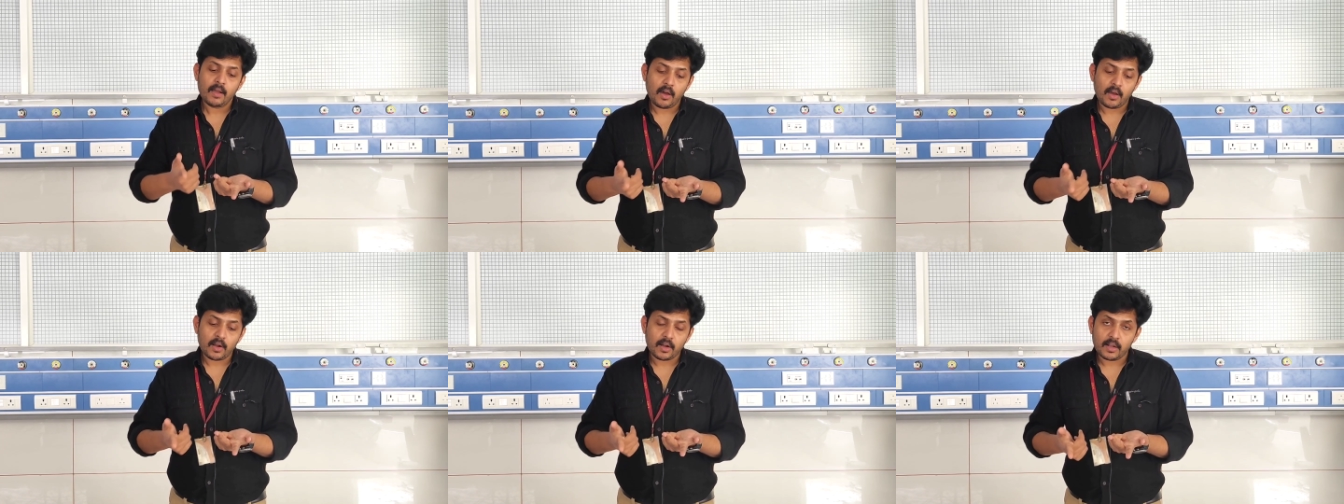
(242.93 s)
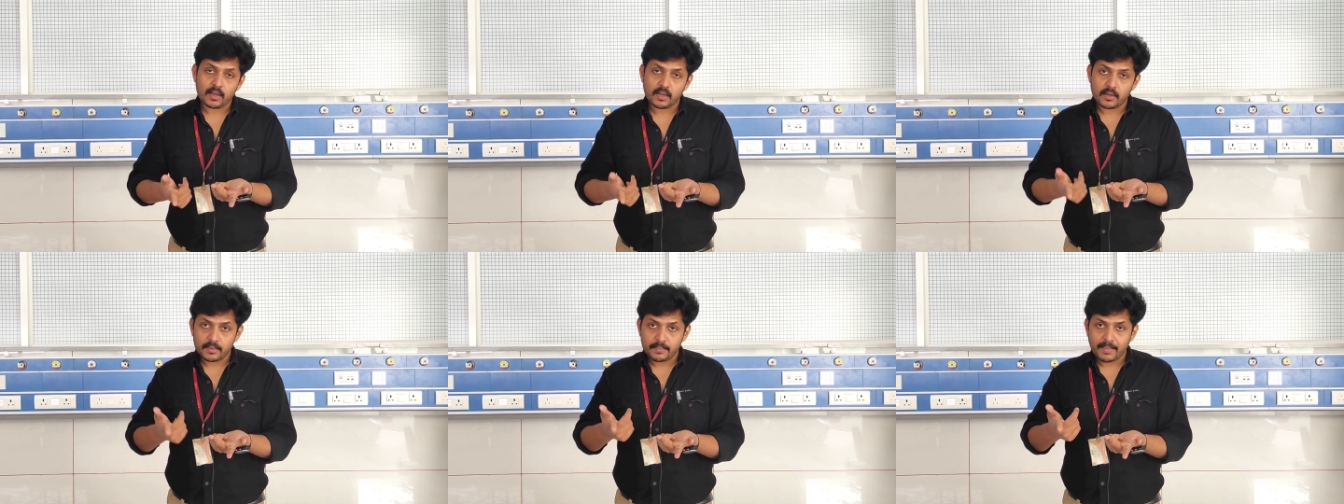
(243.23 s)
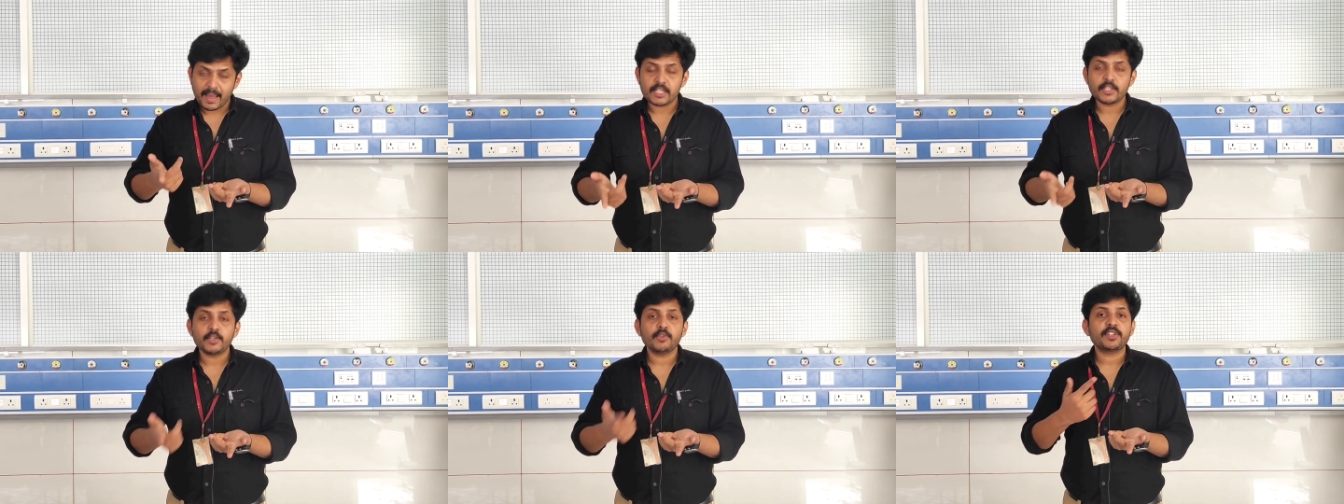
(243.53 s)
or uh,
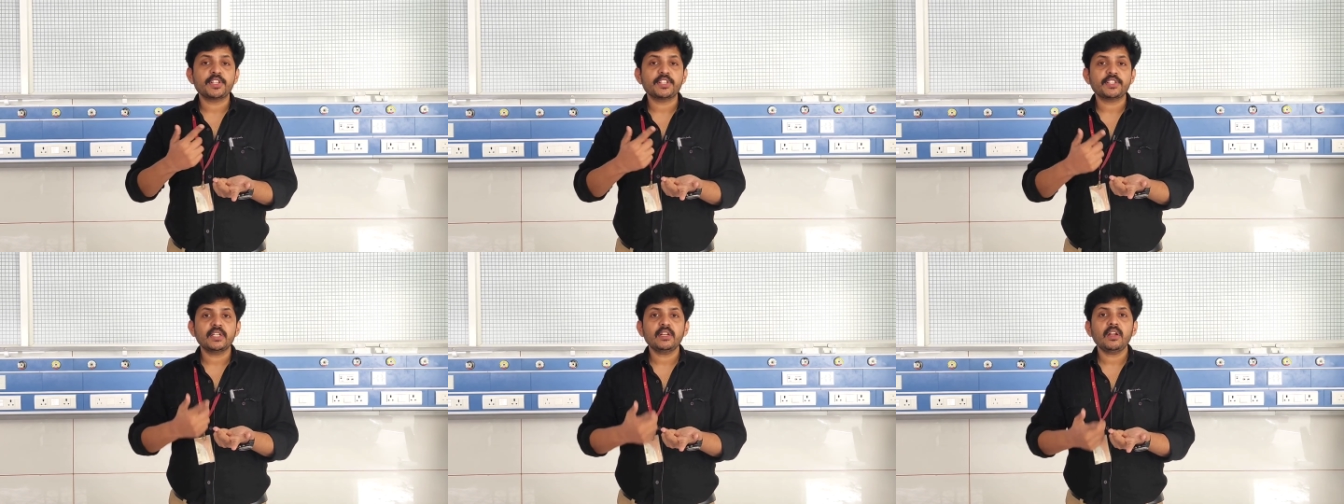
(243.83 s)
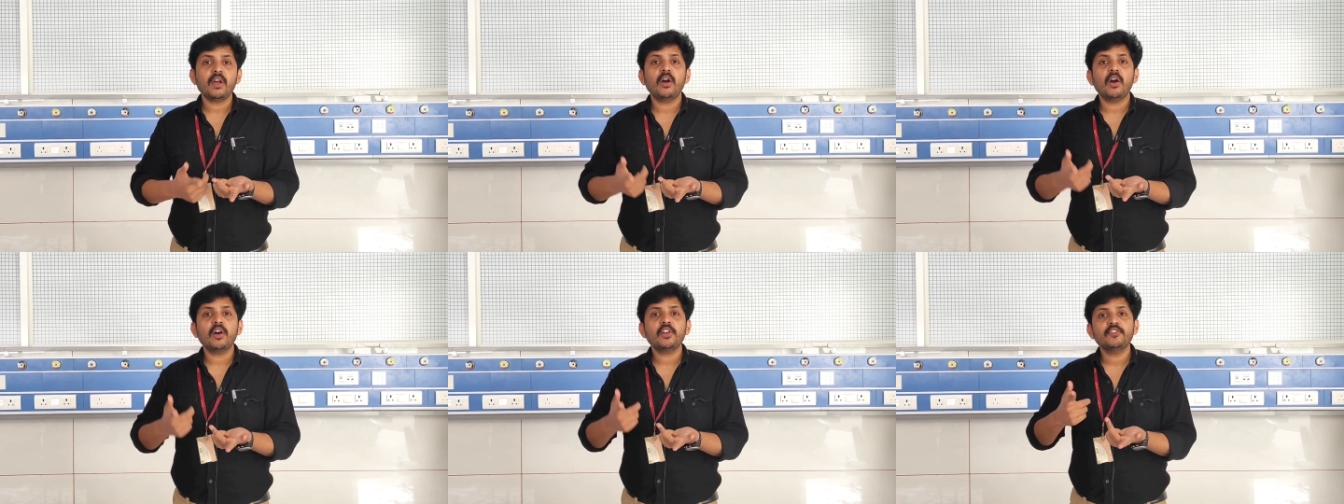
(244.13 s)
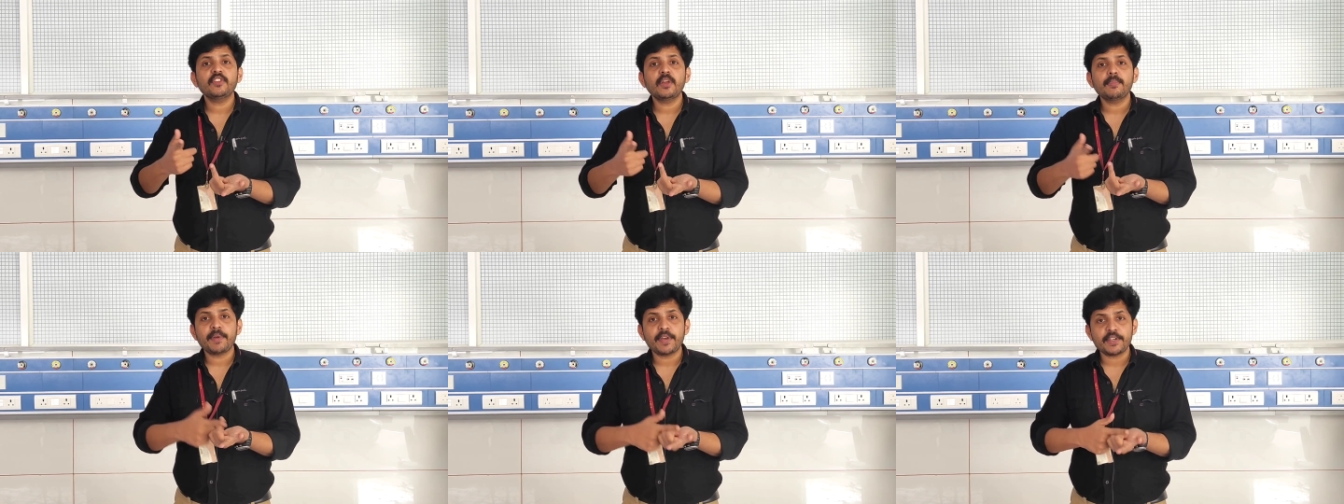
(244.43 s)
malnutrition or
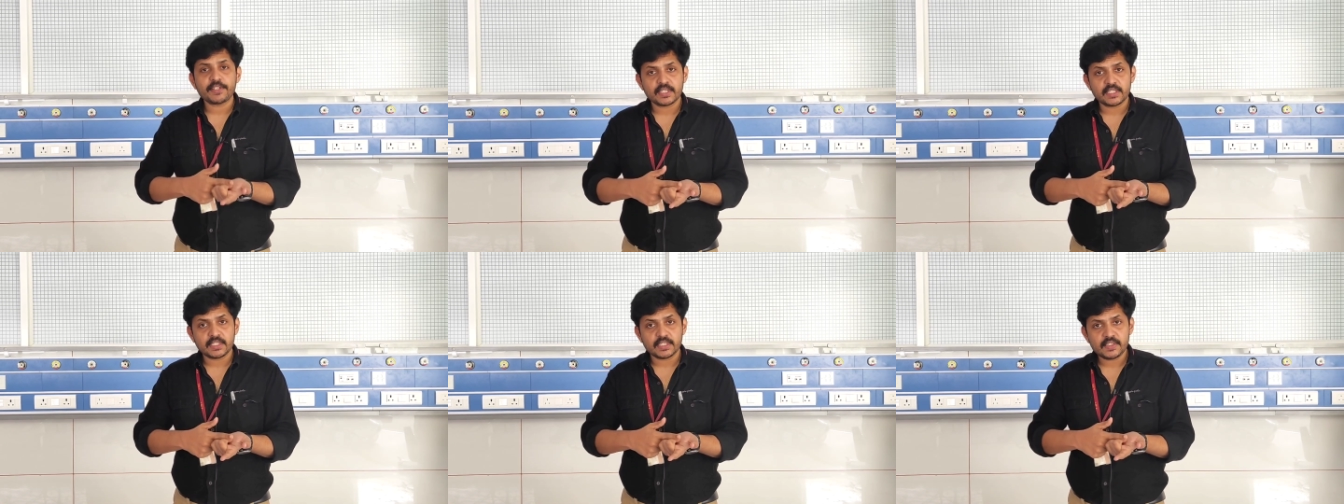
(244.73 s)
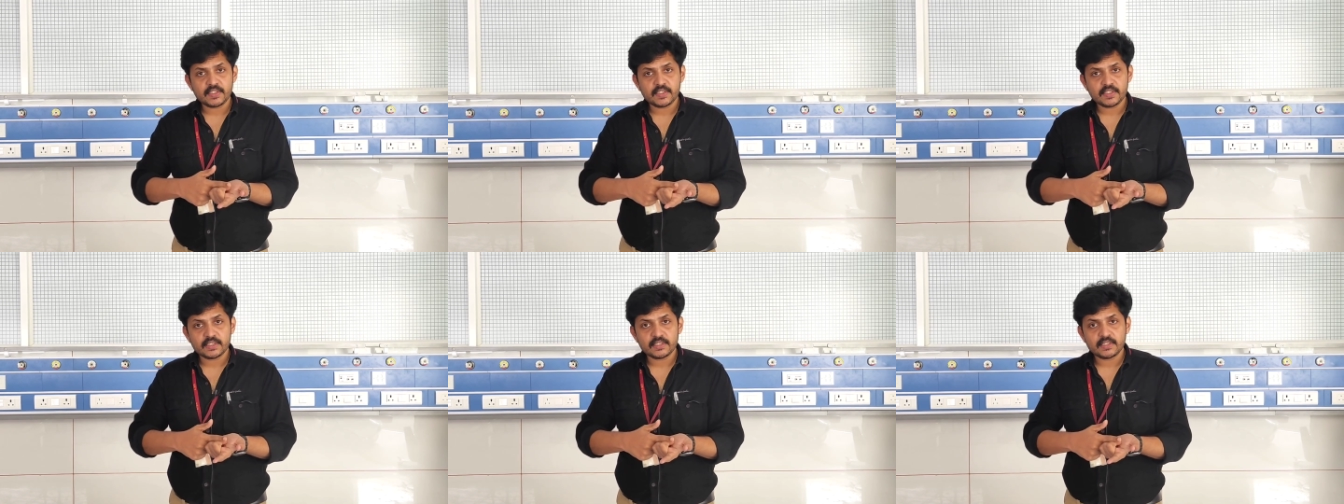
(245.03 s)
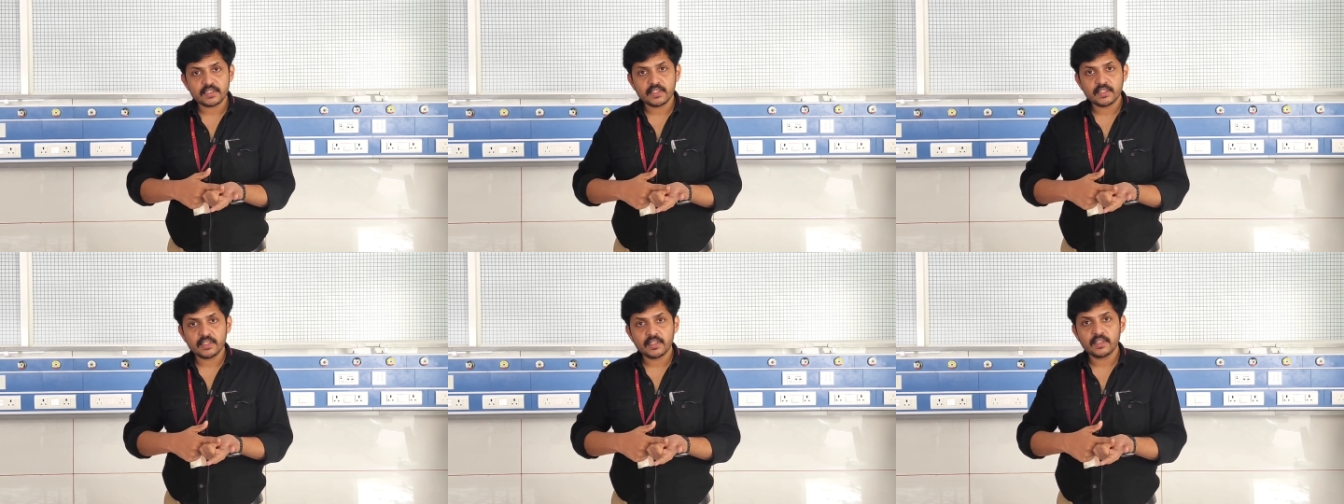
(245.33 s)
if the patient
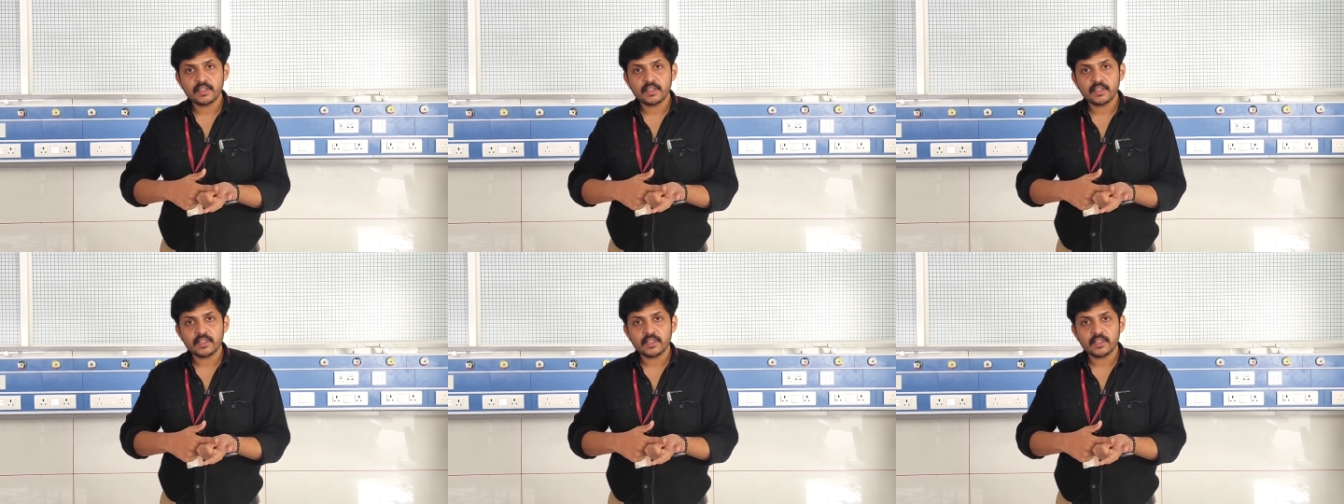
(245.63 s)
is